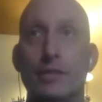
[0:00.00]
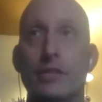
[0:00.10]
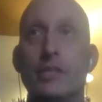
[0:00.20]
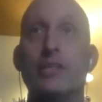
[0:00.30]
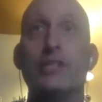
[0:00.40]

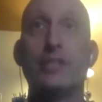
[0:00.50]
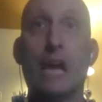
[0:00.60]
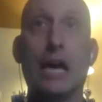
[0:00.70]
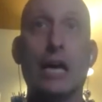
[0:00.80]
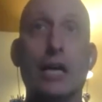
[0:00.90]
the
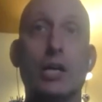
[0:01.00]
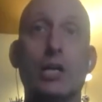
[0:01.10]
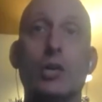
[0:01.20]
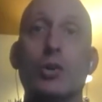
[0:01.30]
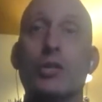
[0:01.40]

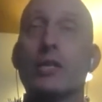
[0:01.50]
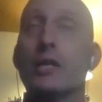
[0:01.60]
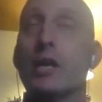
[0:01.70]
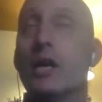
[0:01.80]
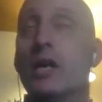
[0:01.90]
desire or
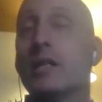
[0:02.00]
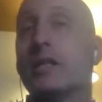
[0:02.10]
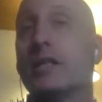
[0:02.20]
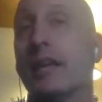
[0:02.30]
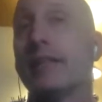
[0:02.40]
the
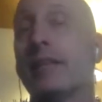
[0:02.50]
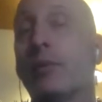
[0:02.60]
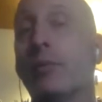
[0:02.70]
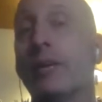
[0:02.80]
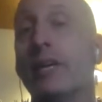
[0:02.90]
thing that
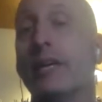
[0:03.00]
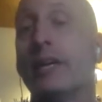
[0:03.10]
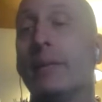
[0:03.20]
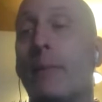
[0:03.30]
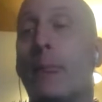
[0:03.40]

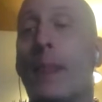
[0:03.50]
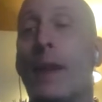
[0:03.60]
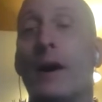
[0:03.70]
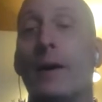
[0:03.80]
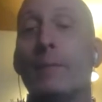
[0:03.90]
we
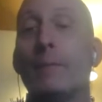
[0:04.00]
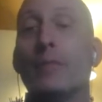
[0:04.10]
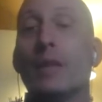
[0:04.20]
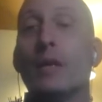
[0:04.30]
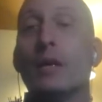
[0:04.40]

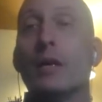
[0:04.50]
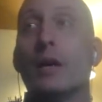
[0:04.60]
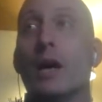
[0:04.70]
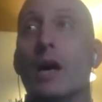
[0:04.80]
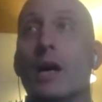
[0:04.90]

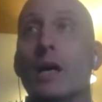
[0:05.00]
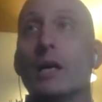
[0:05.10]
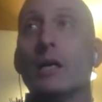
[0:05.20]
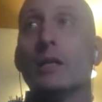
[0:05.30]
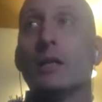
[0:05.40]

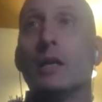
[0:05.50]
are